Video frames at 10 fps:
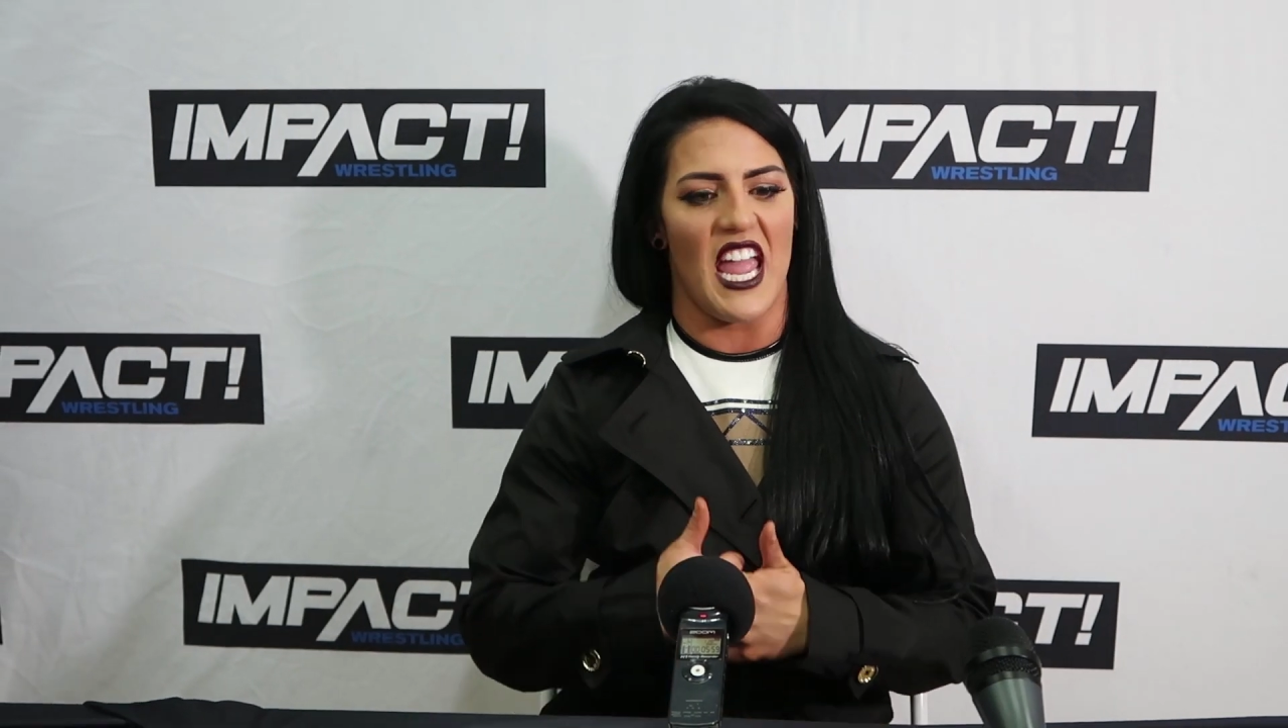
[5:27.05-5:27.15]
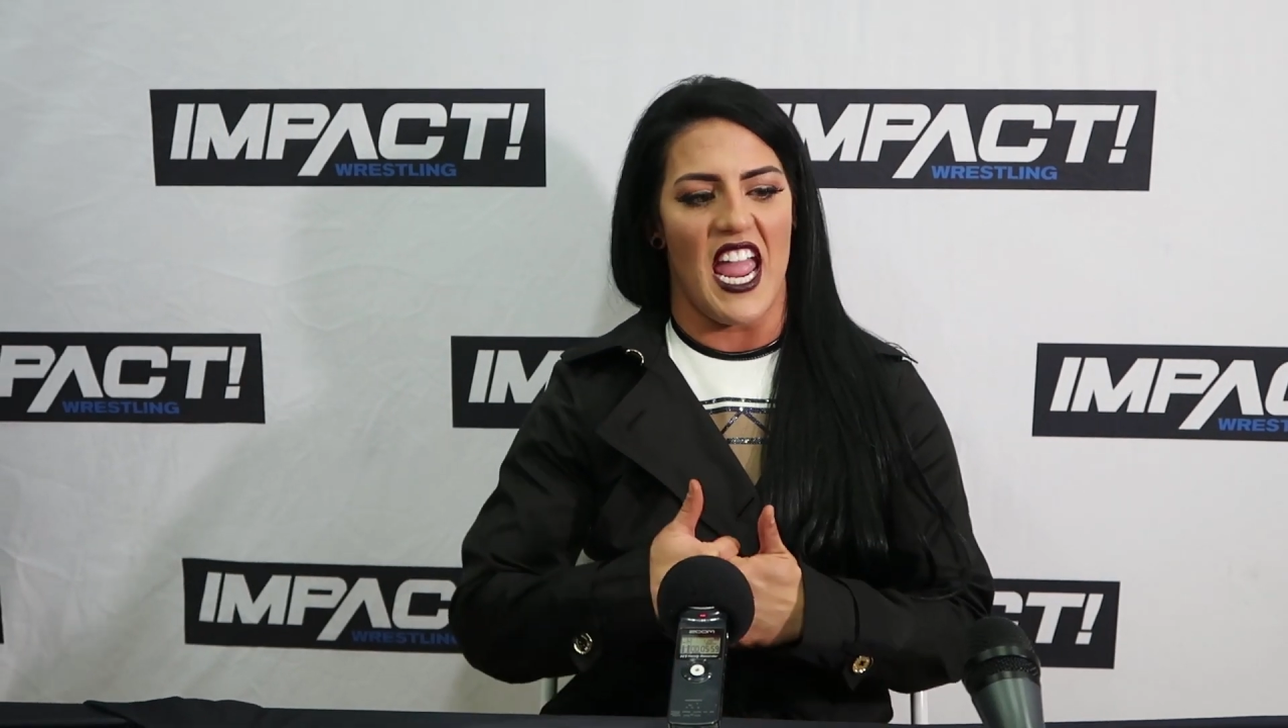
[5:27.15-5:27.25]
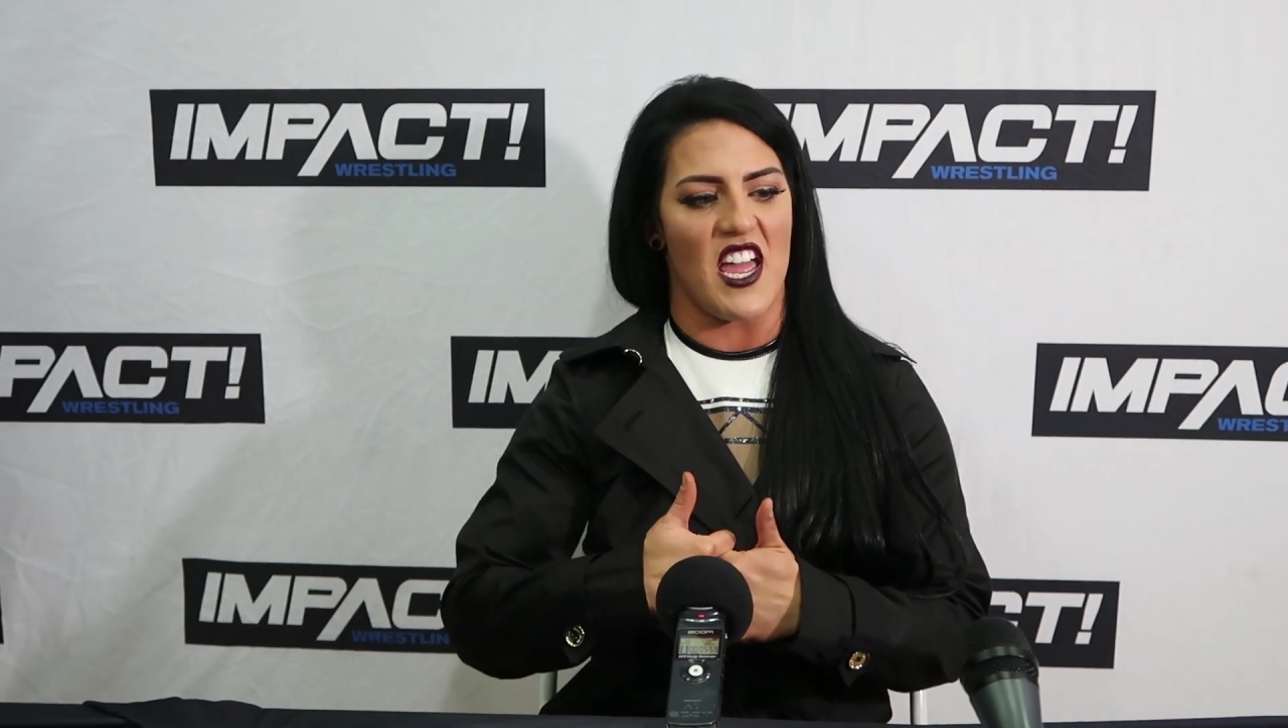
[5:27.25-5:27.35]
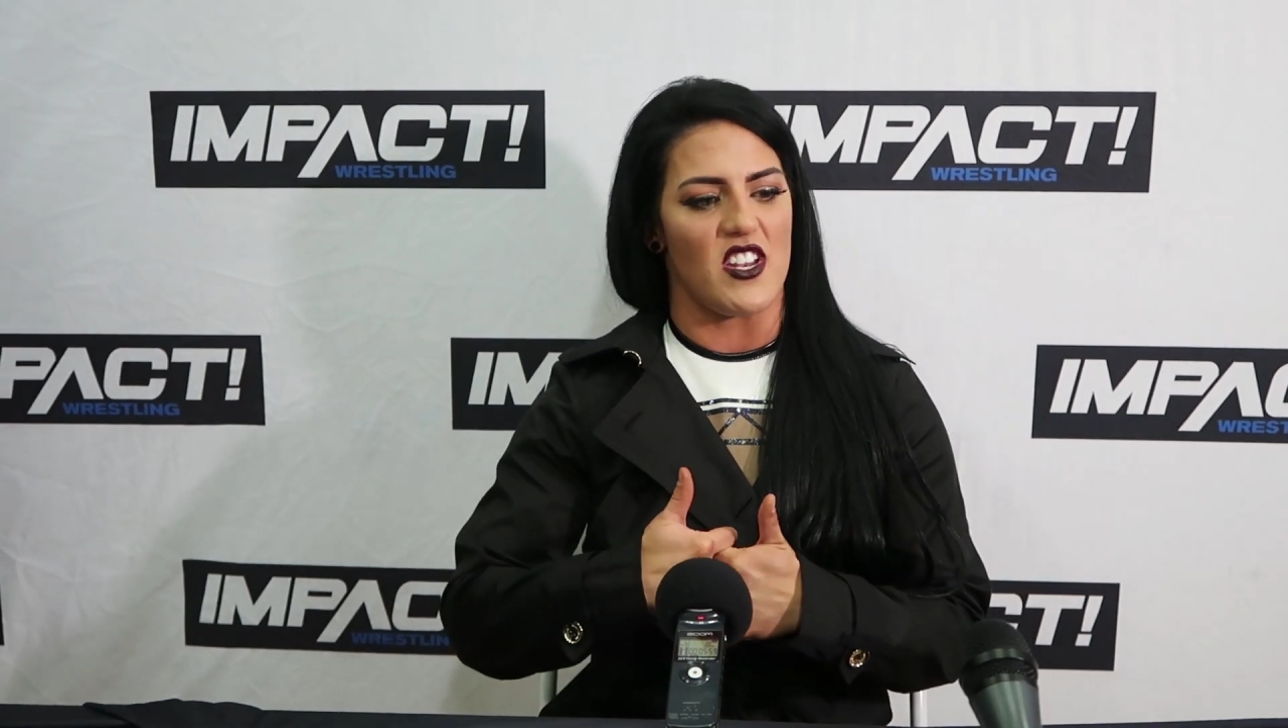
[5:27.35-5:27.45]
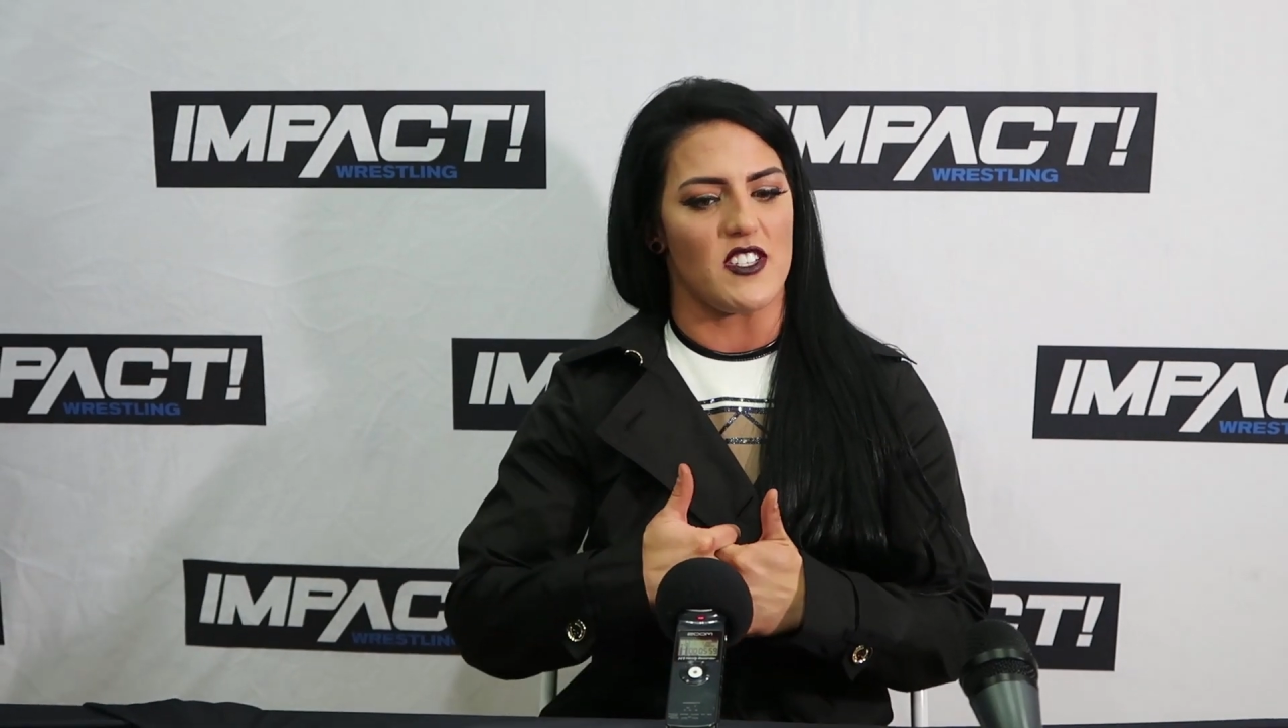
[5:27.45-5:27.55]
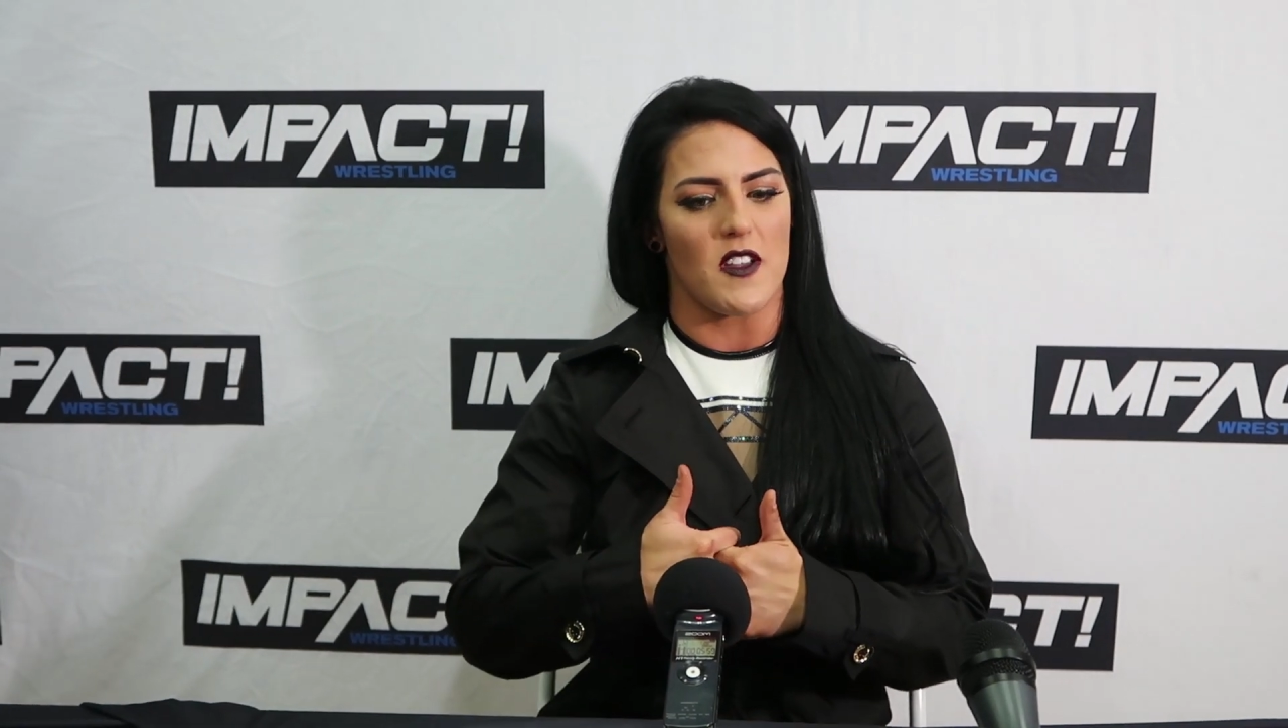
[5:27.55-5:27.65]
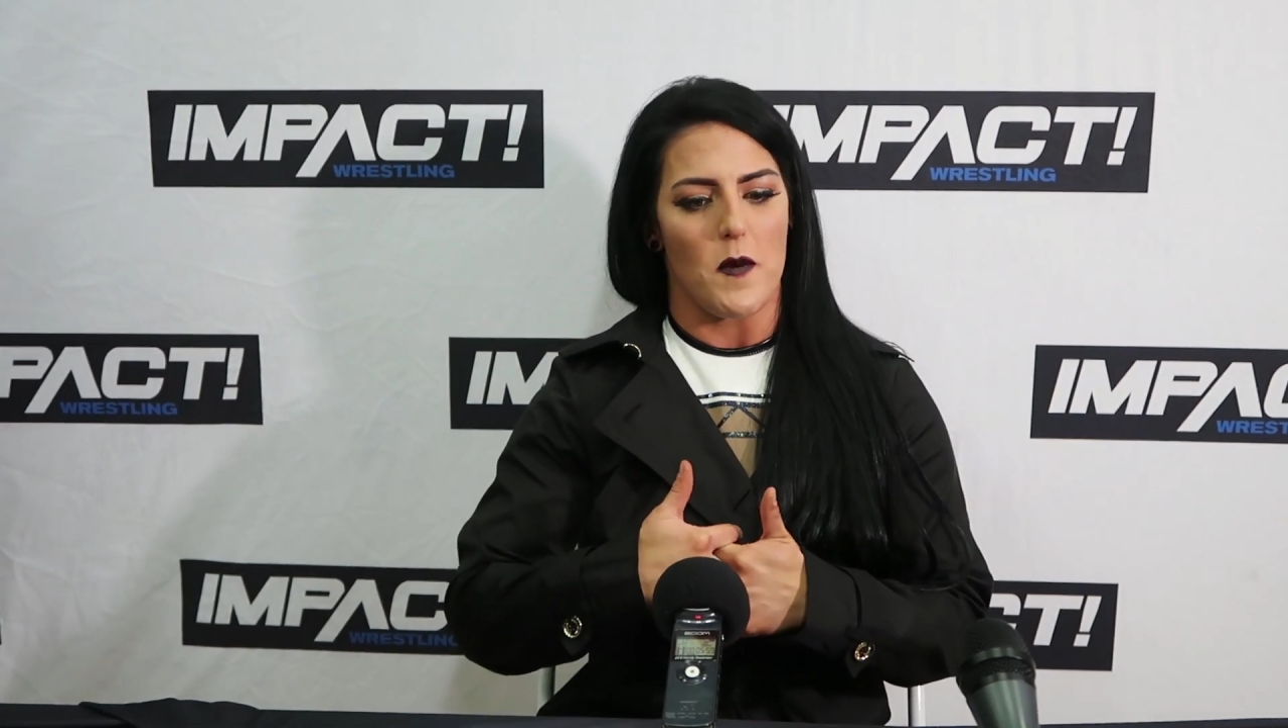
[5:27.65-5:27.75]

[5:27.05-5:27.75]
and